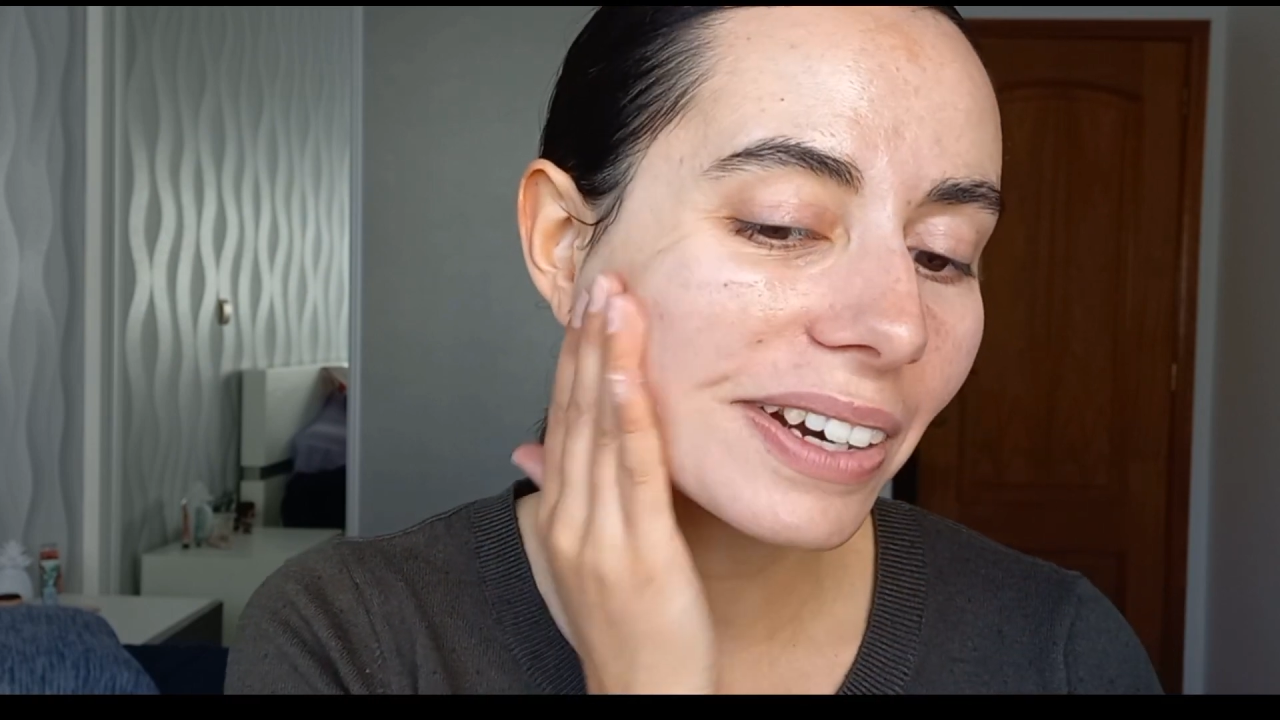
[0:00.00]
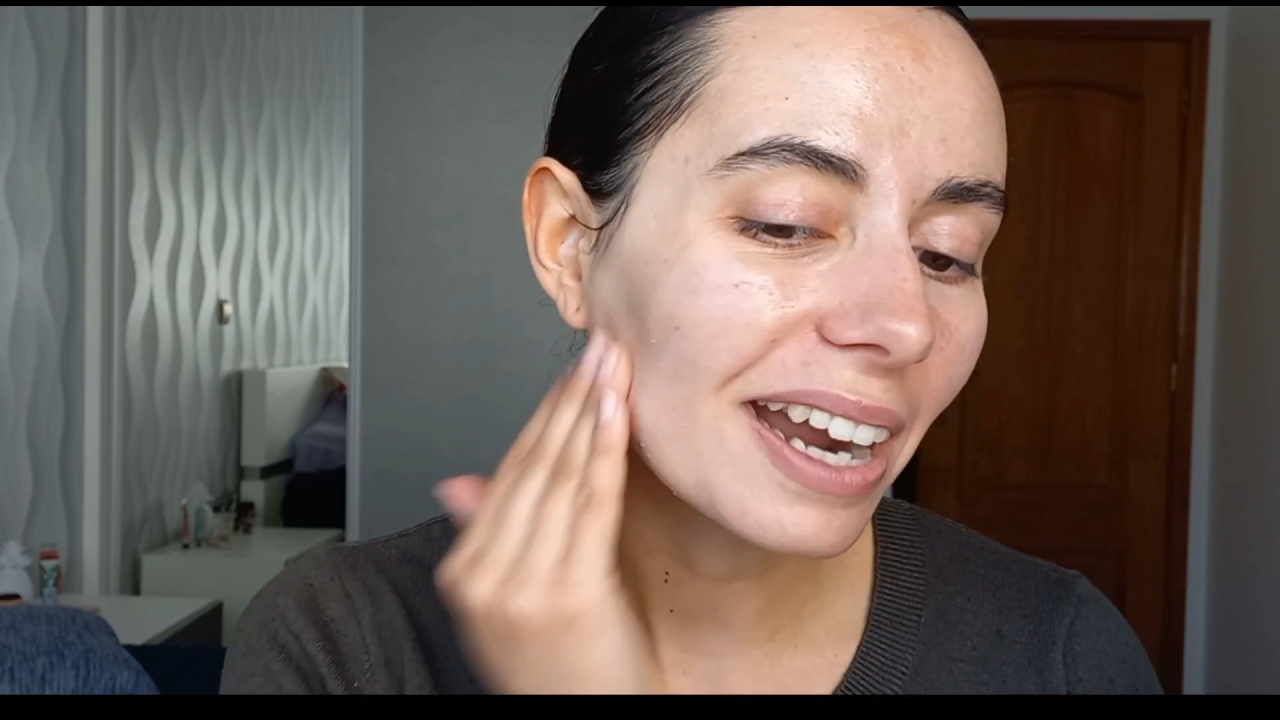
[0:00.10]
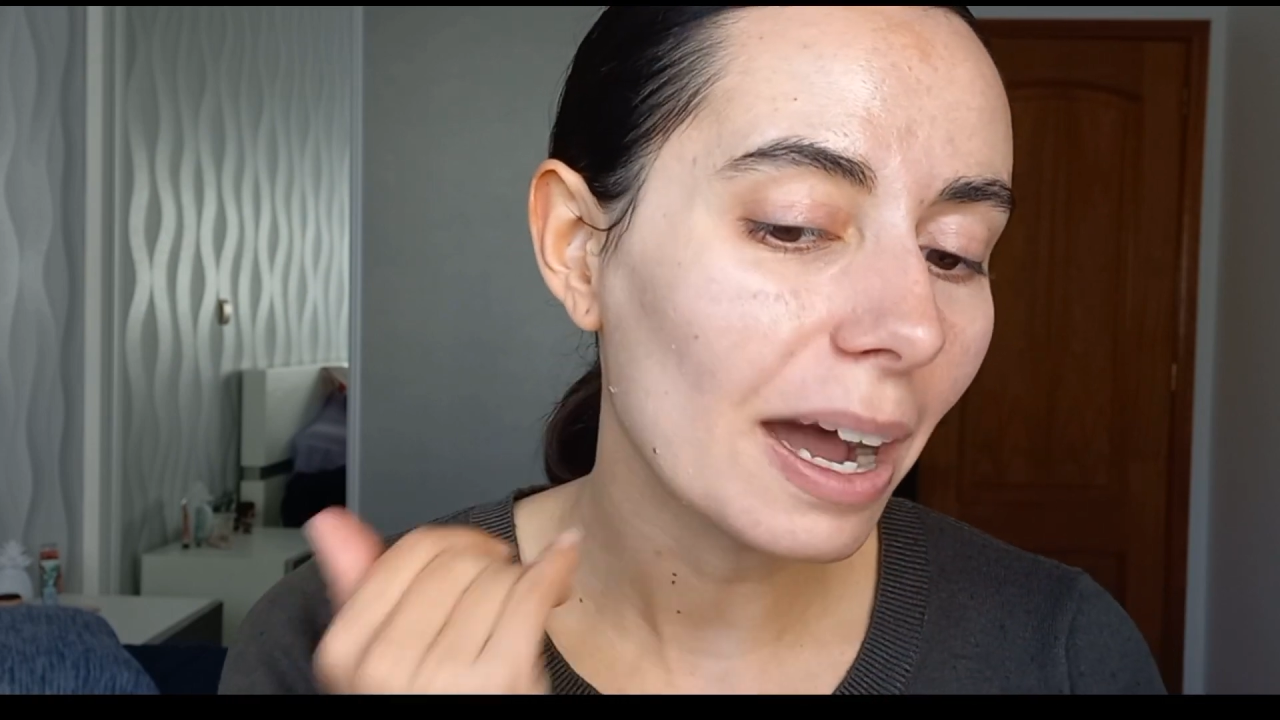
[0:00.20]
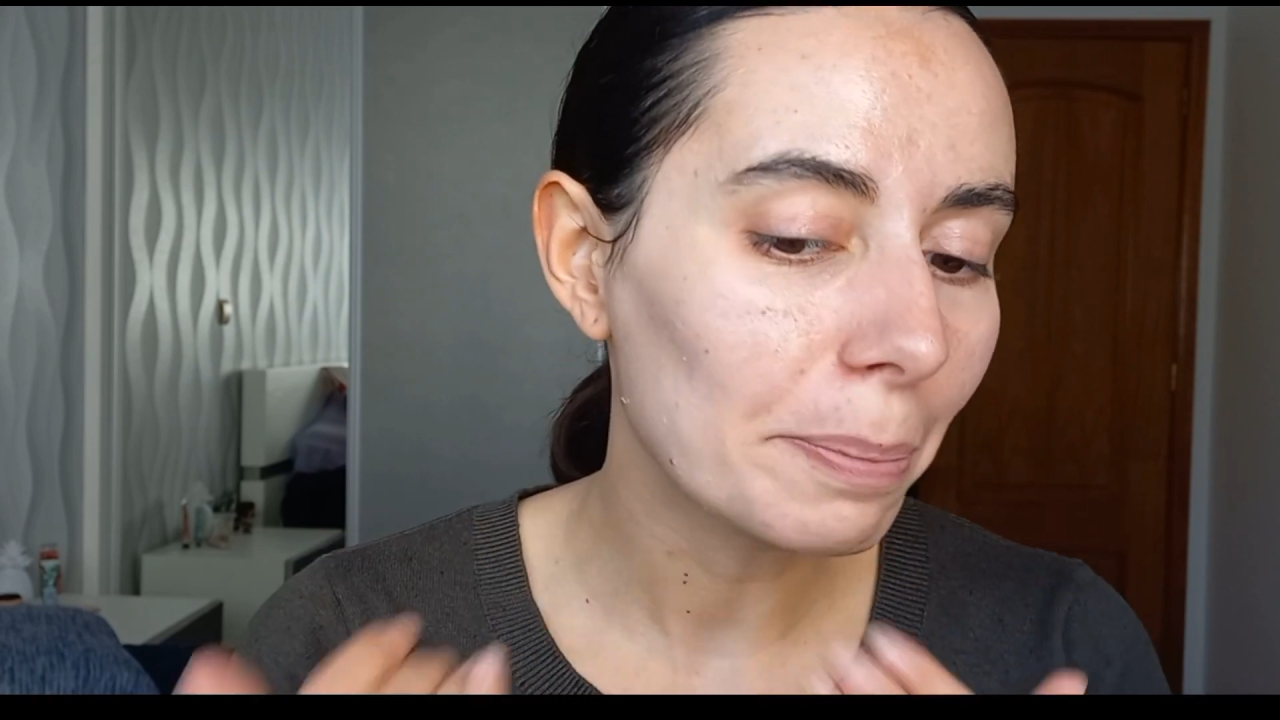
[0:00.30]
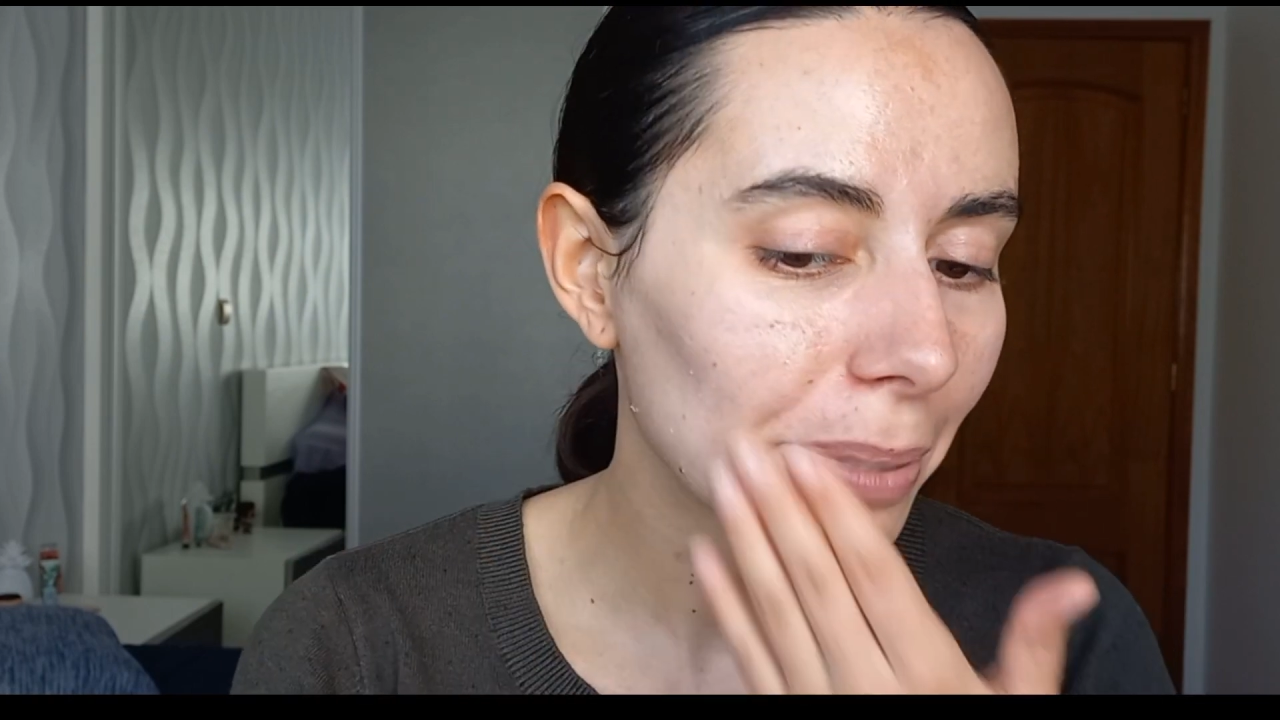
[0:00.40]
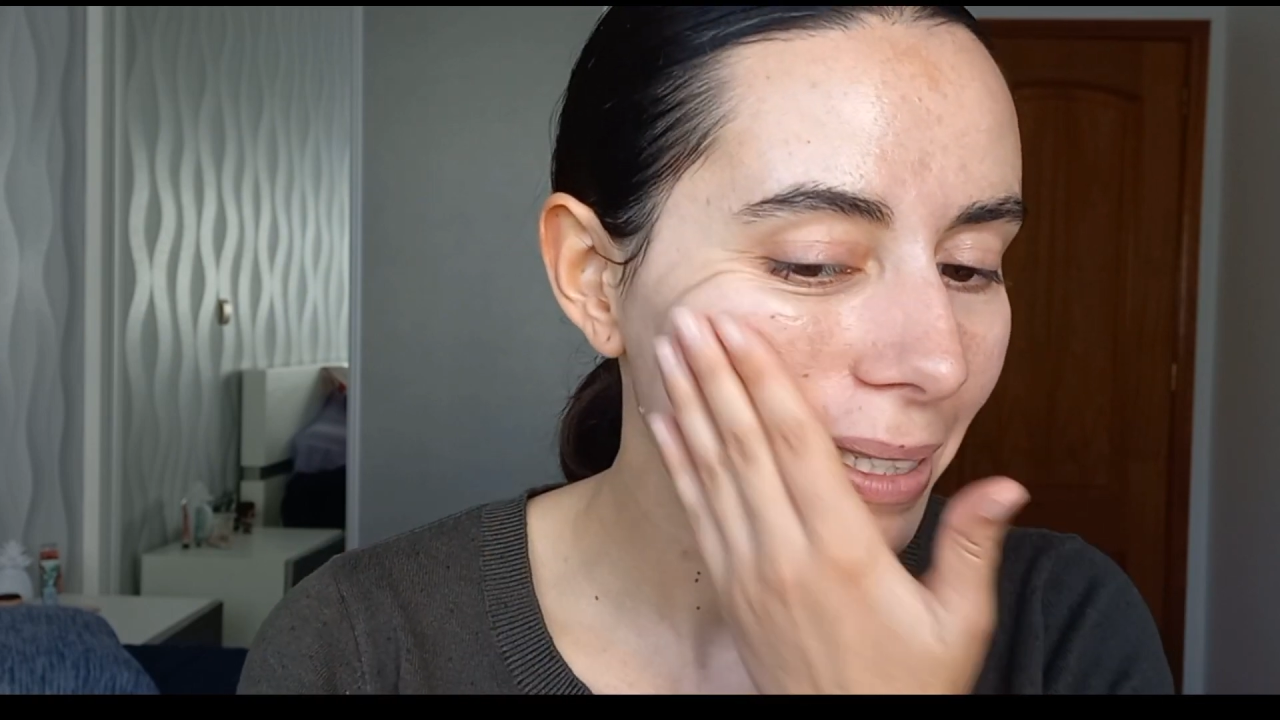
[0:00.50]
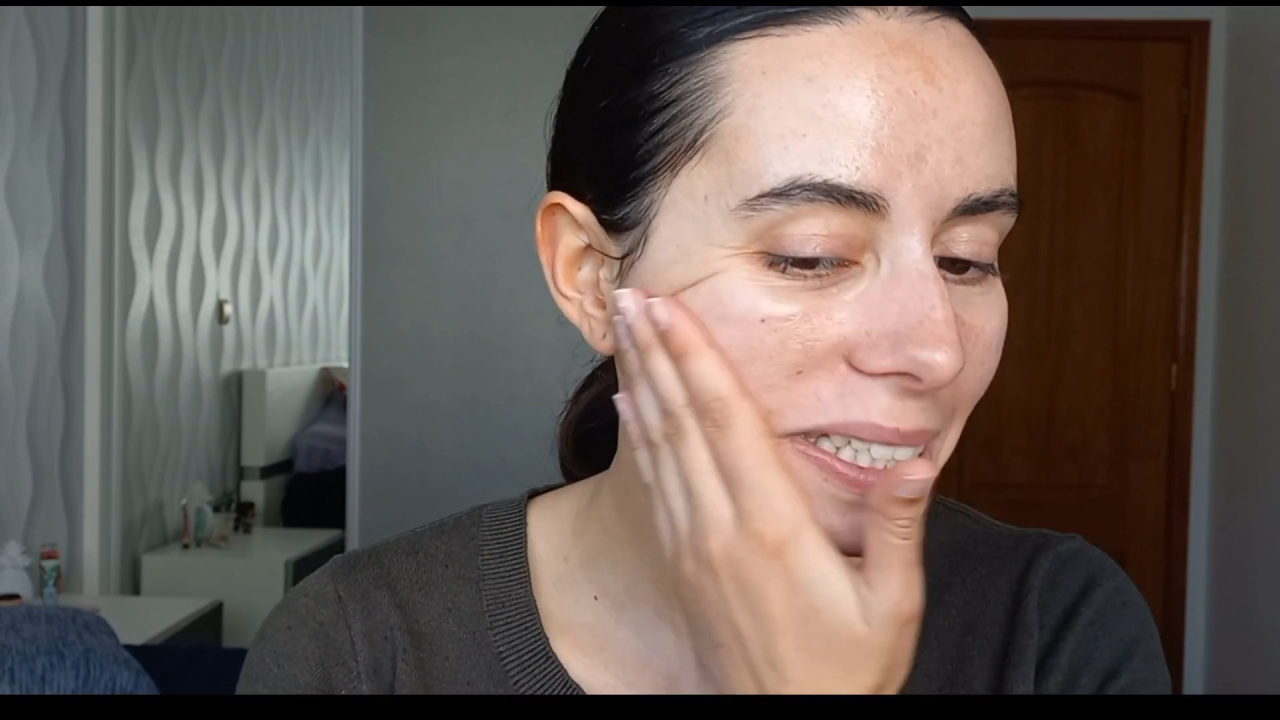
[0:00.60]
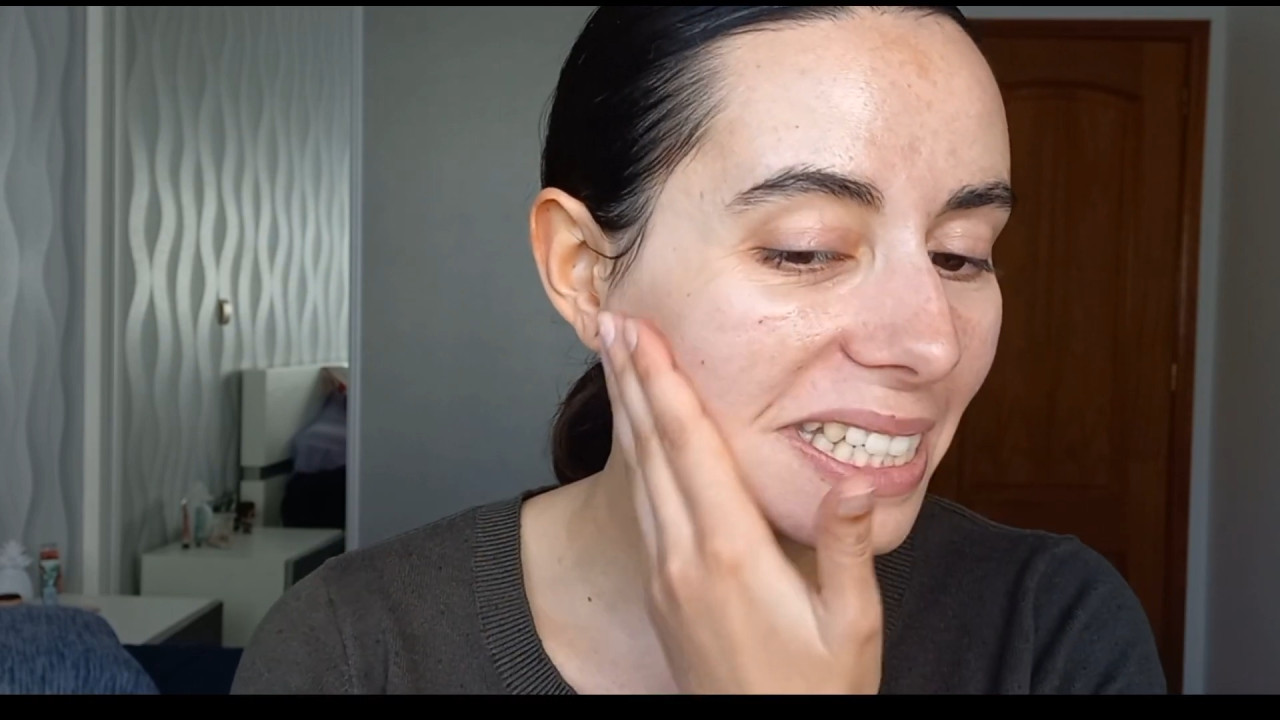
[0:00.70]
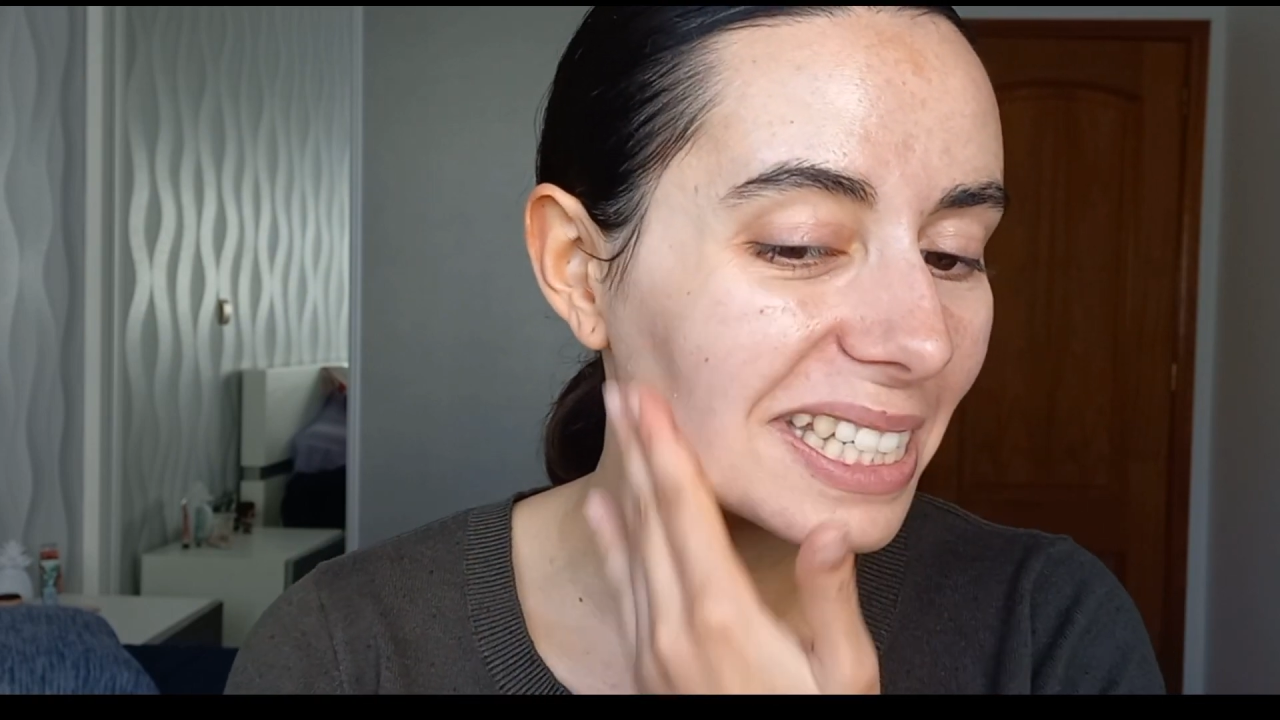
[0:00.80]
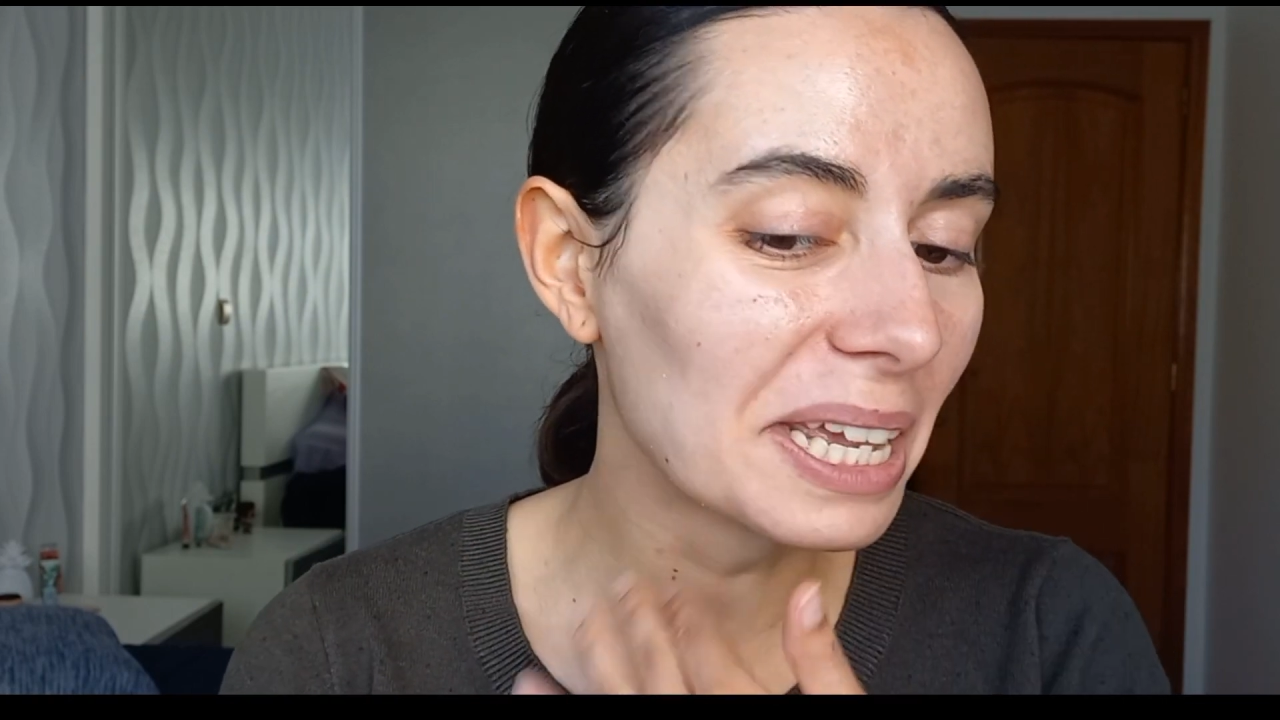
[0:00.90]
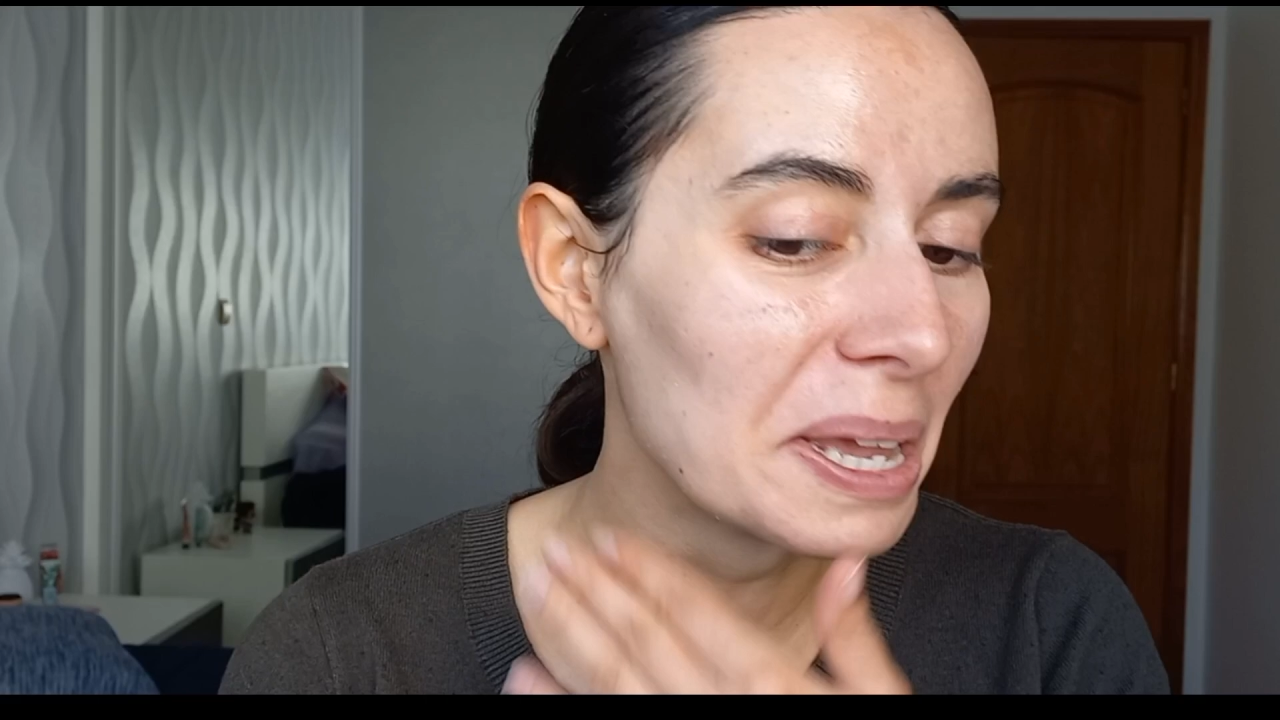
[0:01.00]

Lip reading: happens.